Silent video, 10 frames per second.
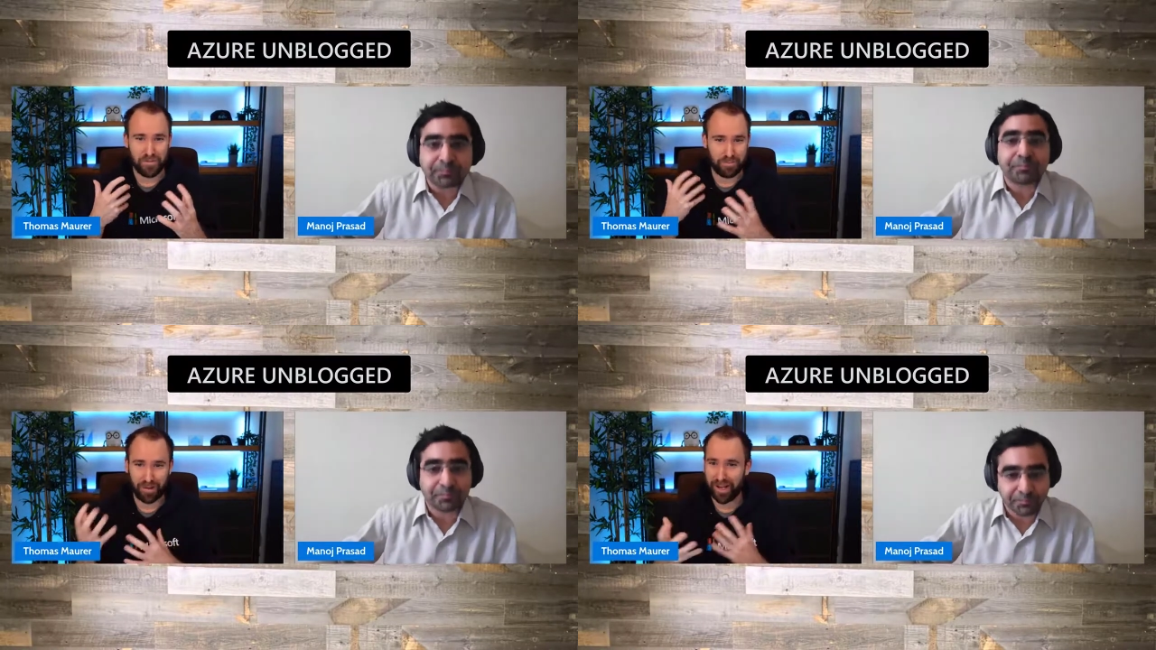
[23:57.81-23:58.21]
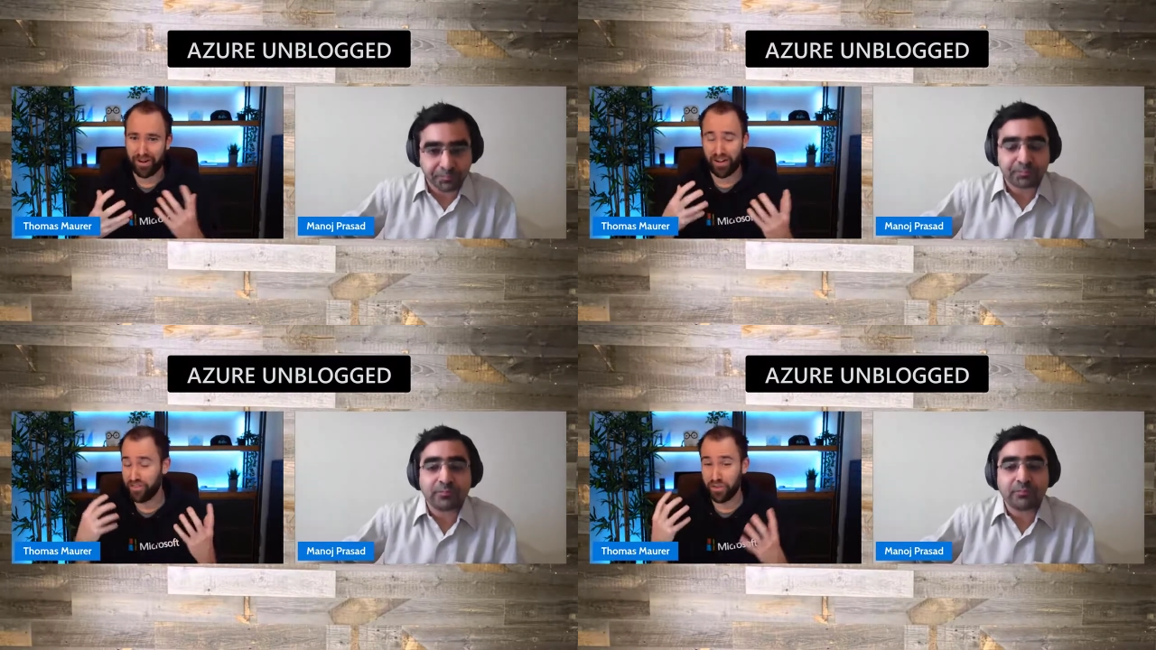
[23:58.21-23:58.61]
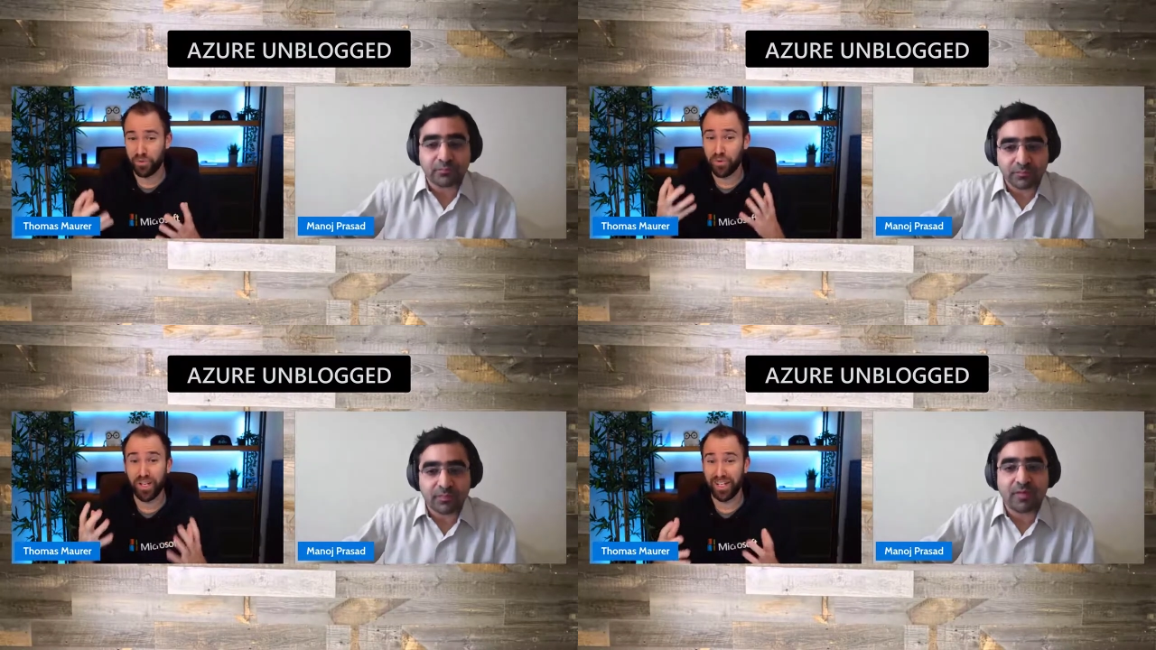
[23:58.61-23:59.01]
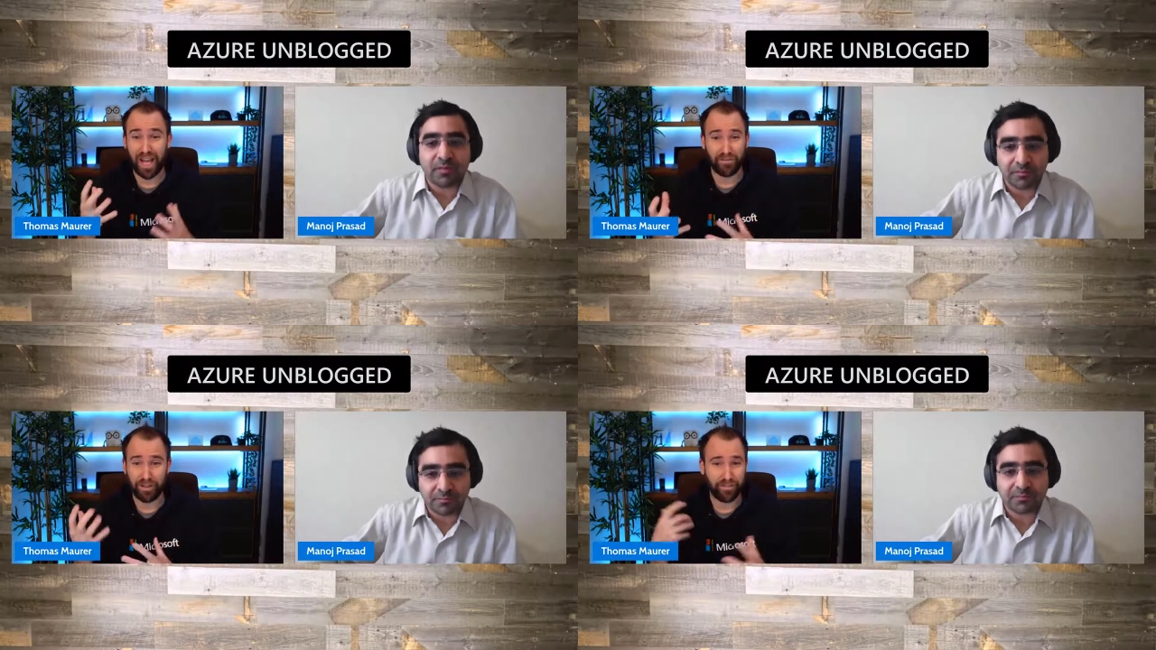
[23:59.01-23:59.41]
Speaker 1: play around, do really
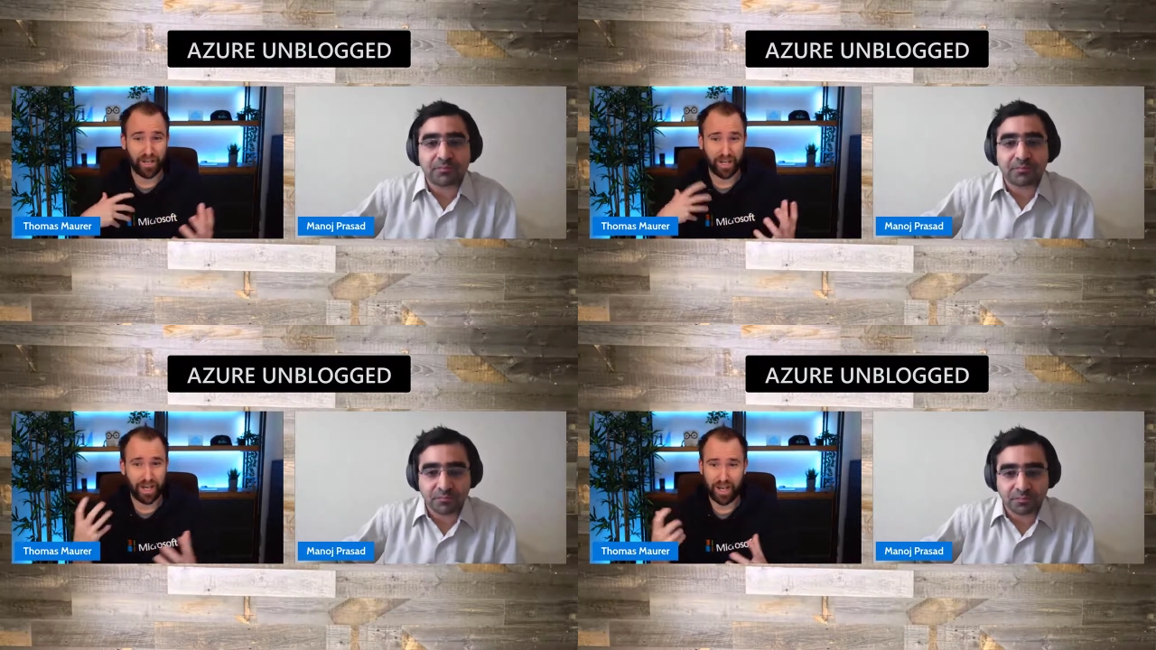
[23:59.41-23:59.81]
everything I